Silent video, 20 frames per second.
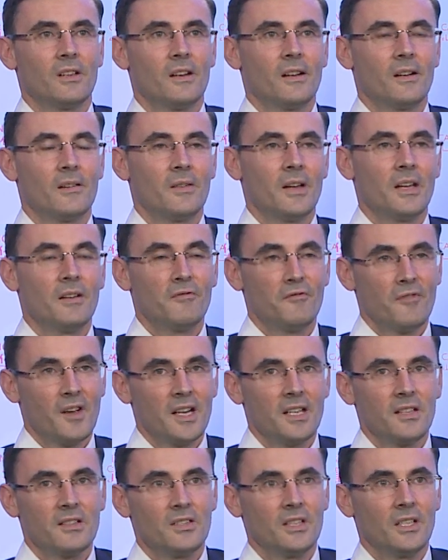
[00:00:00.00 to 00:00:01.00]
and
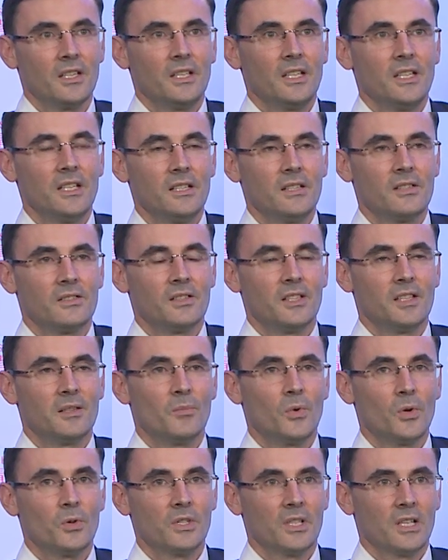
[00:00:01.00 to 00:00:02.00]
financing needs in
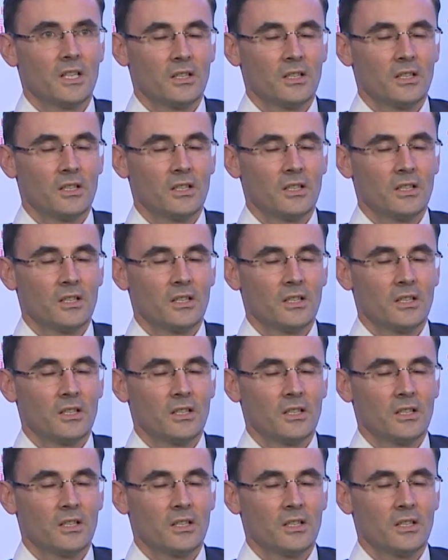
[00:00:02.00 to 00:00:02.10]
emerging